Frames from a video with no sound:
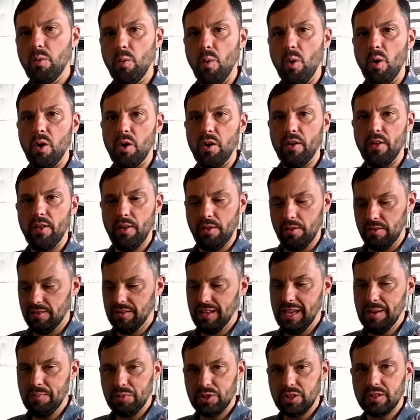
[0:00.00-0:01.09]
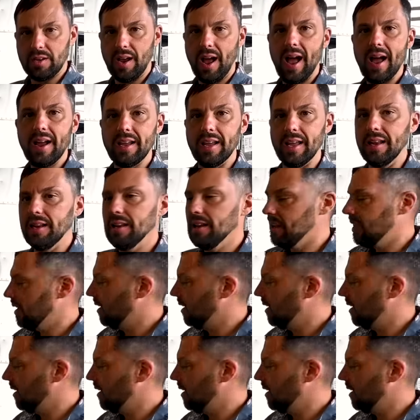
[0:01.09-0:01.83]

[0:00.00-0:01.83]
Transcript: wall deep socket